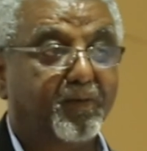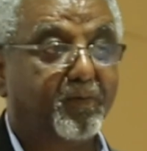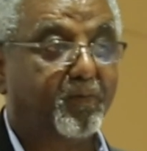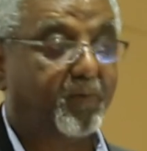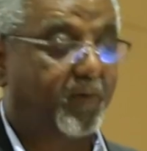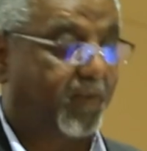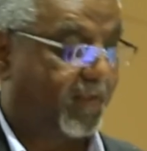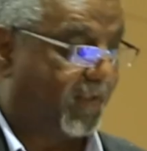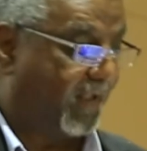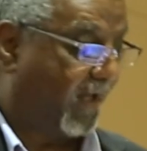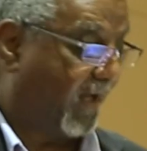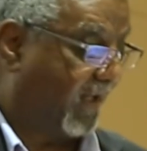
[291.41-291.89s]

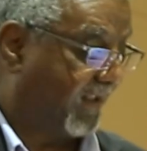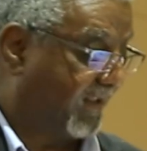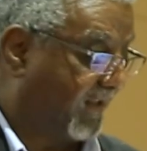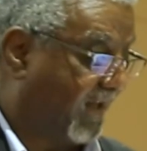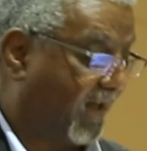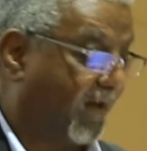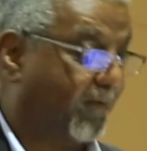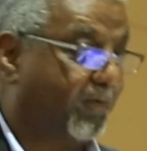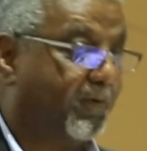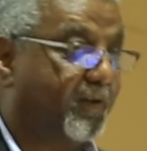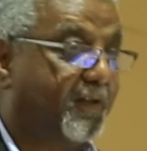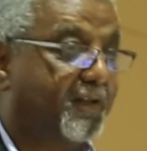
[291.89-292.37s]
With that,
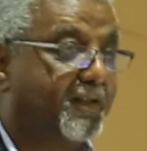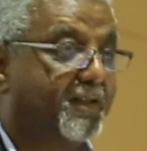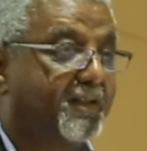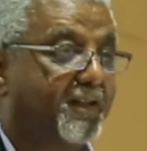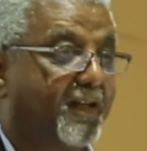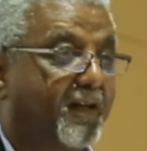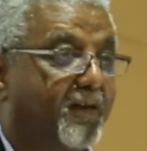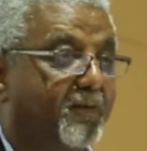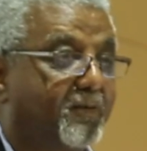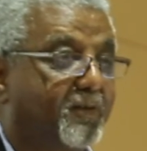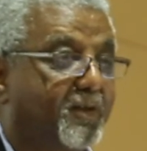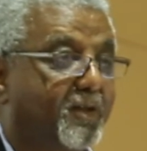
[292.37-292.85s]

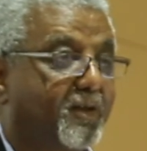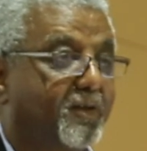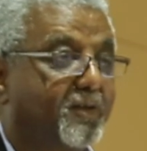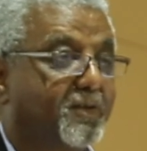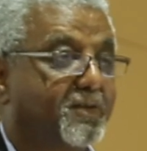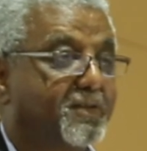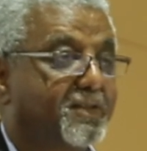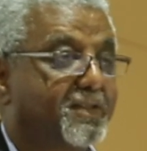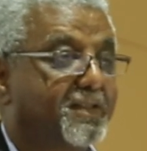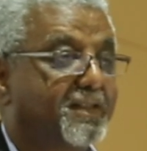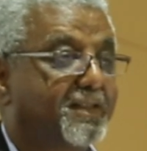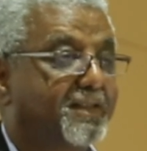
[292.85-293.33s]
I will
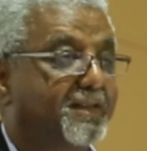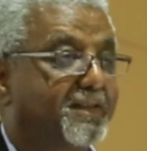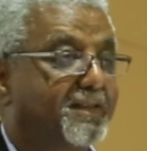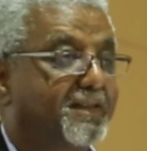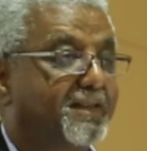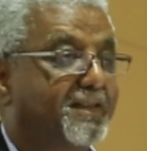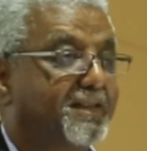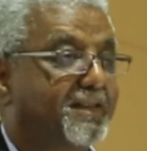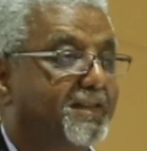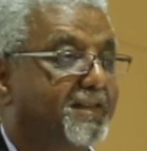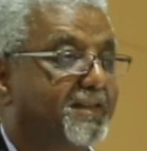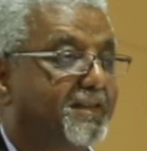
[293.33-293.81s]
close.
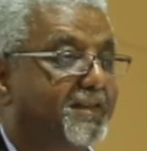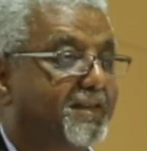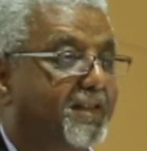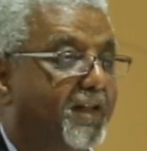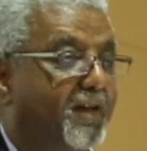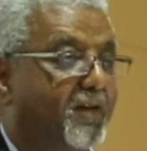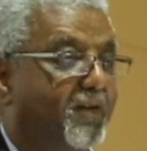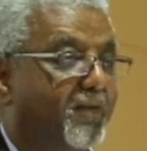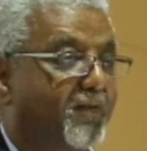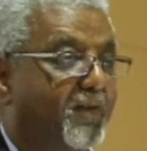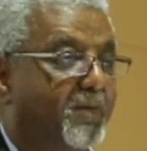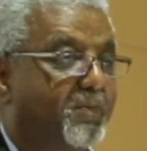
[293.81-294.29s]

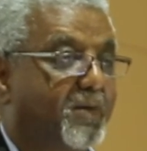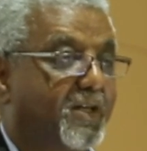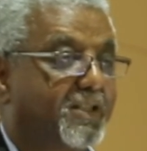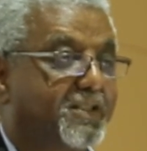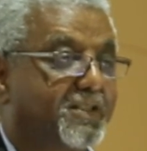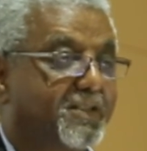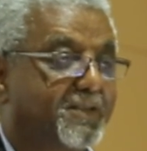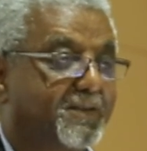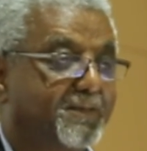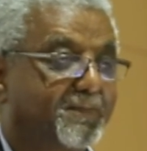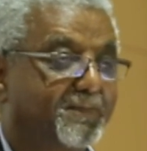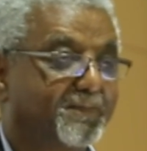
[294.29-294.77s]
Thank you very much.